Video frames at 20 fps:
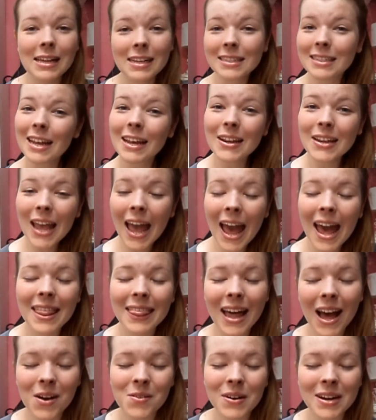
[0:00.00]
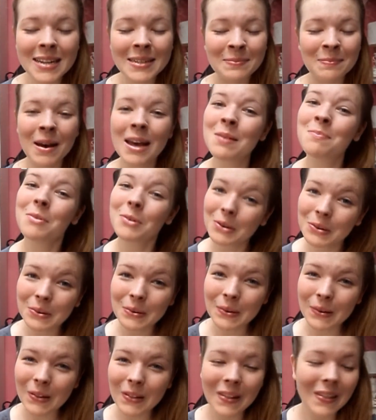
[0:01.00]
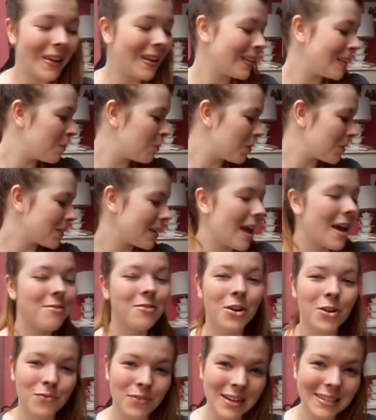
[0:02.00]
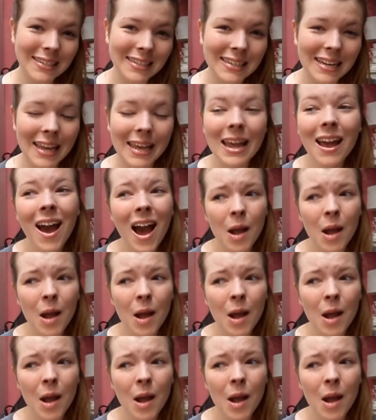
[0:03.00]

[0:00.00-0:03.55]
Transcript: So yeah, that was my book haul, the books I've got recently.